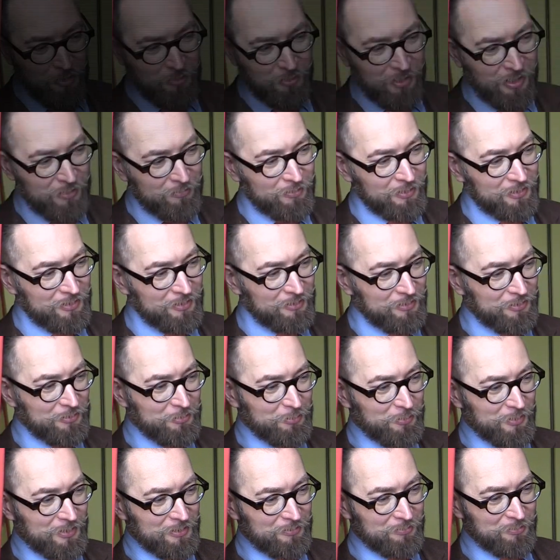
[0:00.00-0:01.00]
Well, I think this is
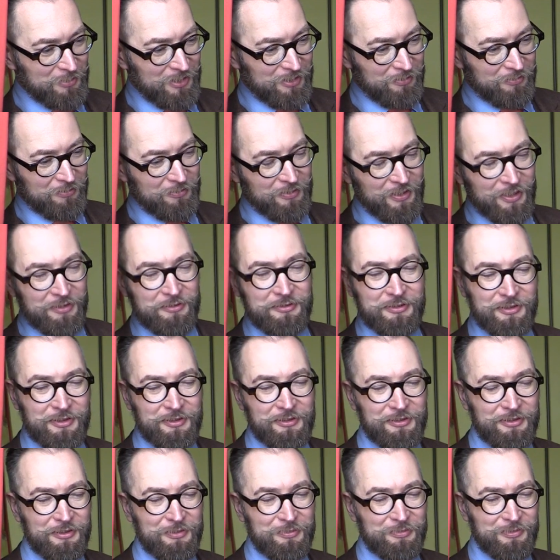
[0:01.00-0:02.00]
one of my
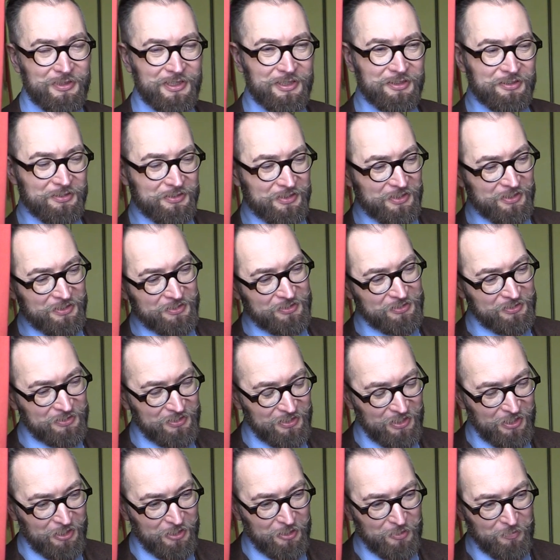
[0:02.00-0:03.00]
favourite
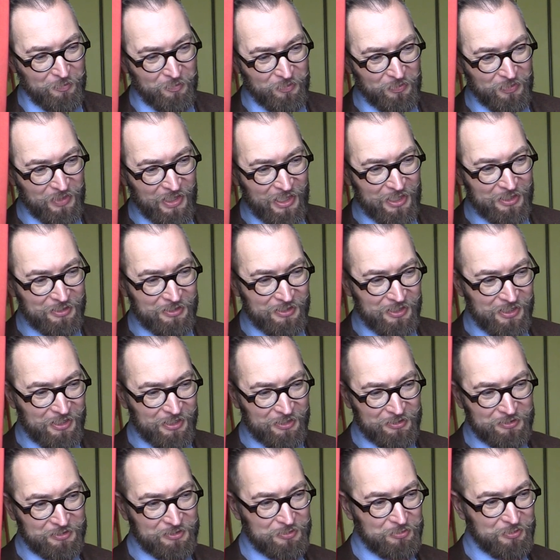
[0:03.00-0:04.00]
pieces in the
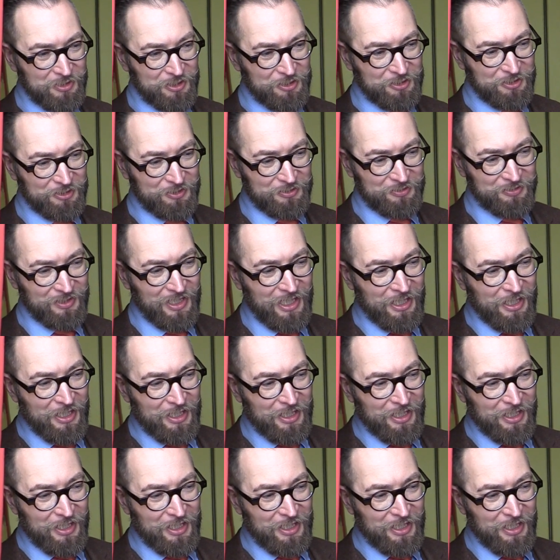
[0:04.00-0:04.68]
exhibition.